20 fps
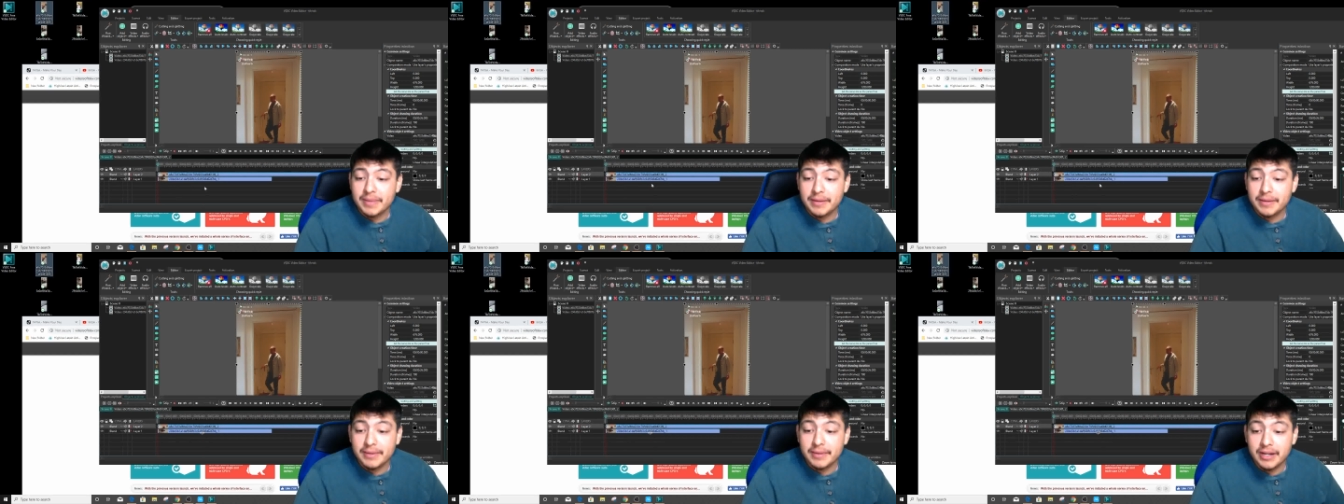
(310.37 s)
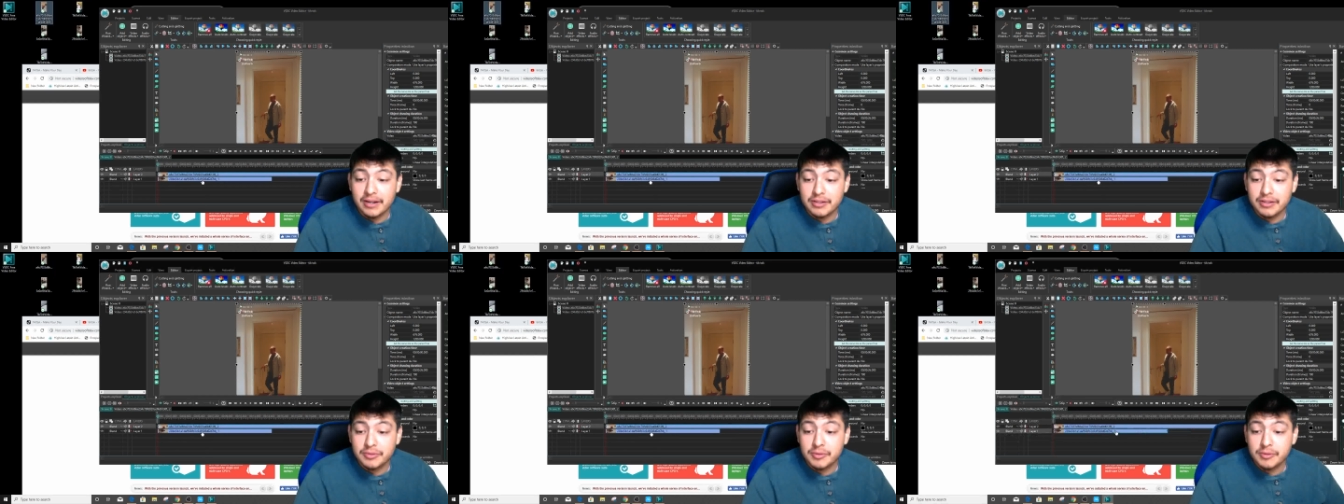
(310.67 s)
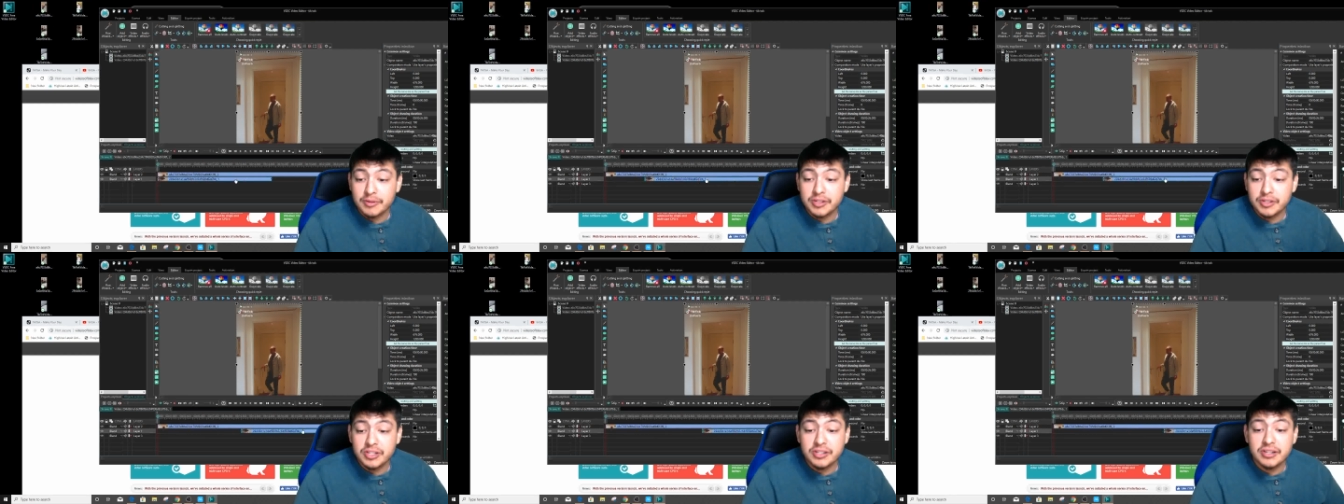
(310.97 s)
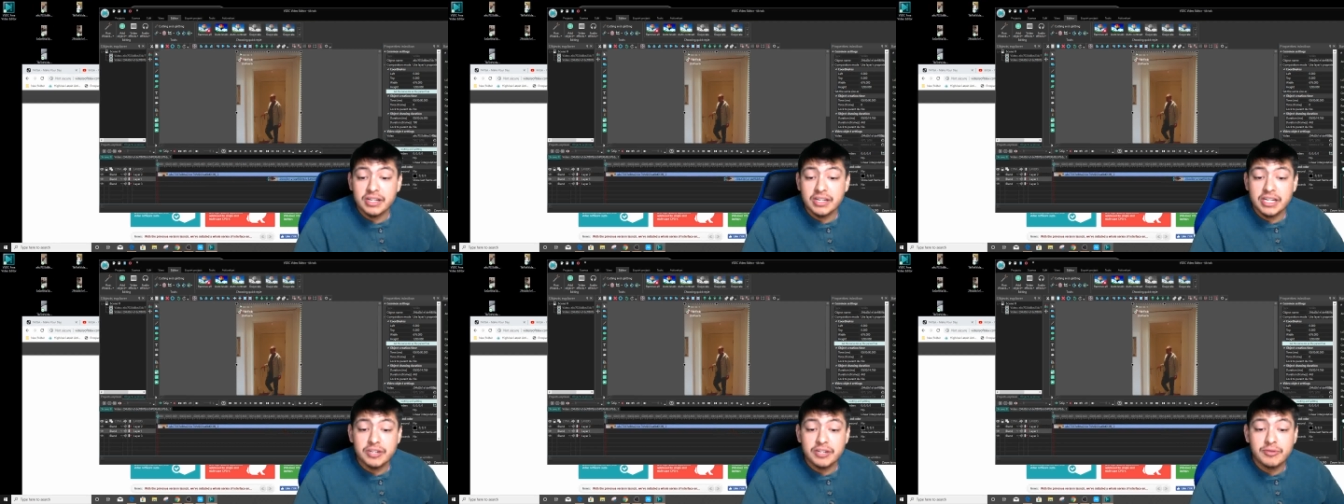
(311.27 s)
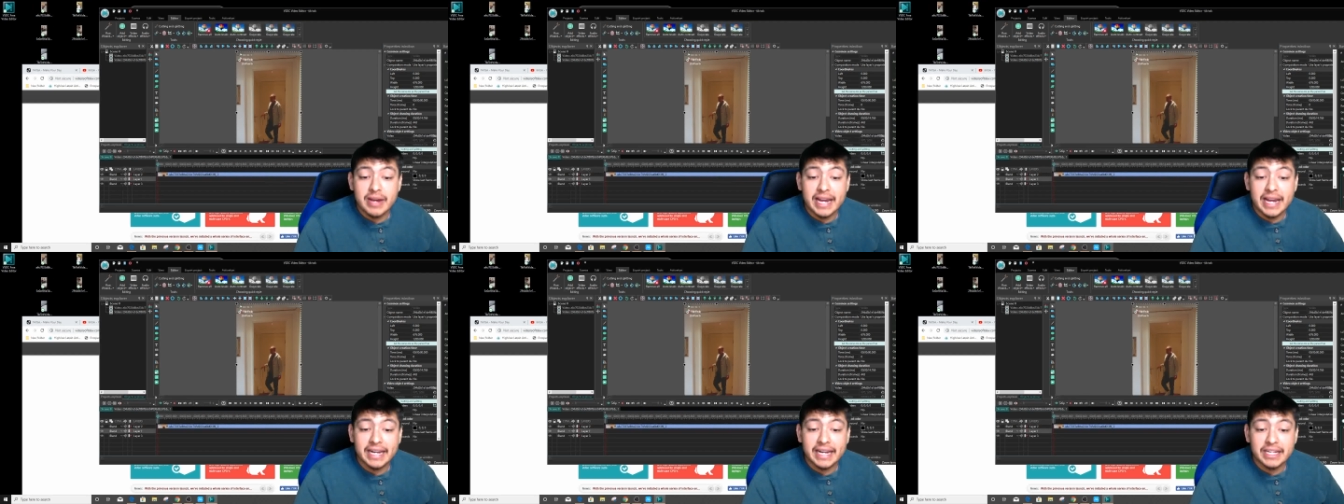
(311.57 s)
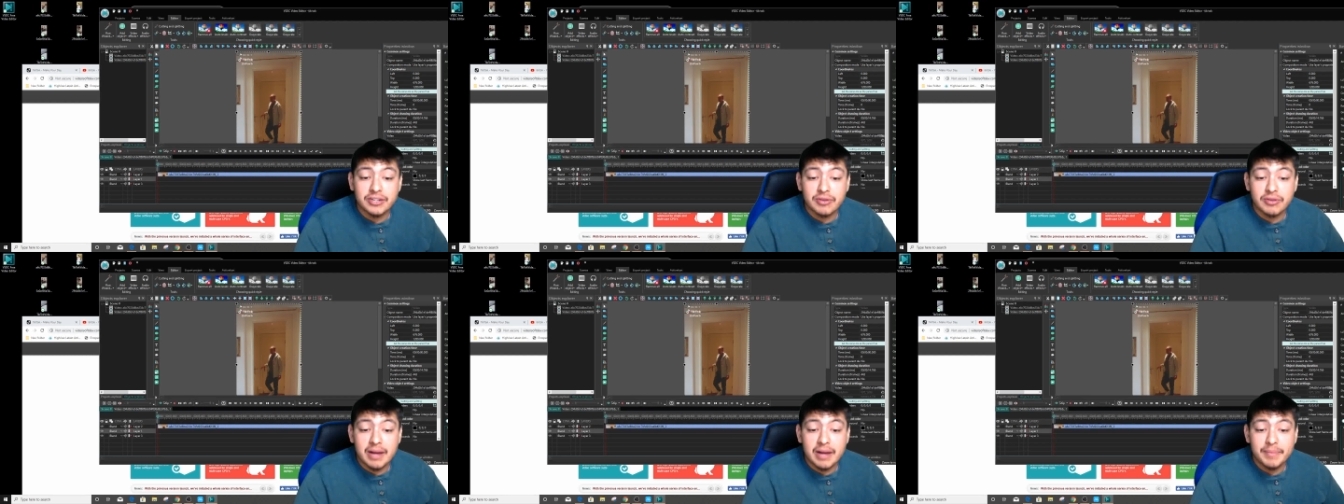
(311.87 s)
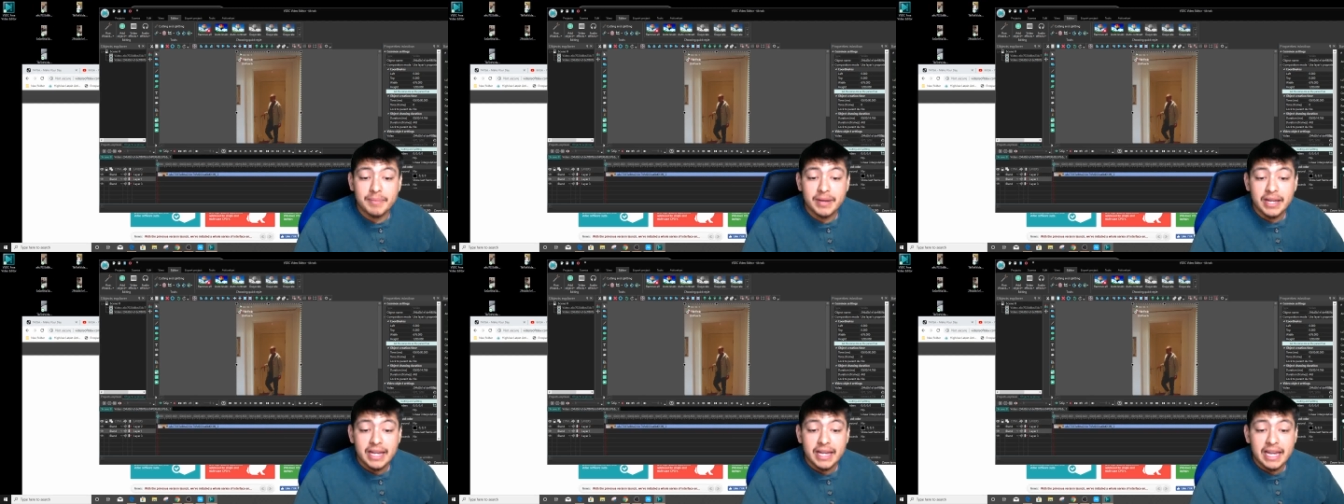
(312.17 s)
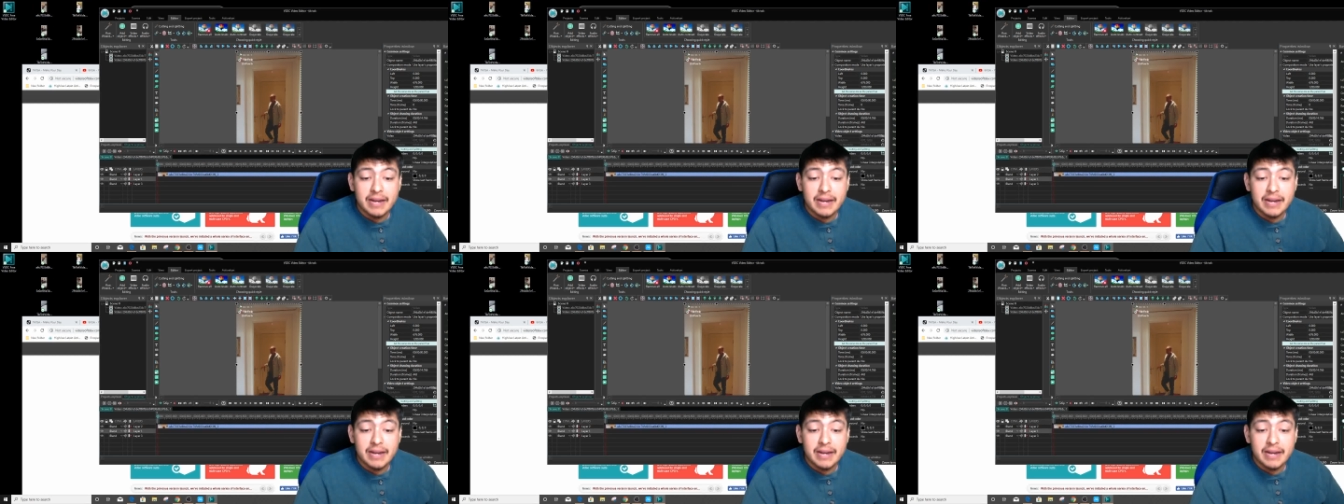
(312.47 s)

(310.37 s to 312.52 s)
There we go. So we're just gonna drag and drop,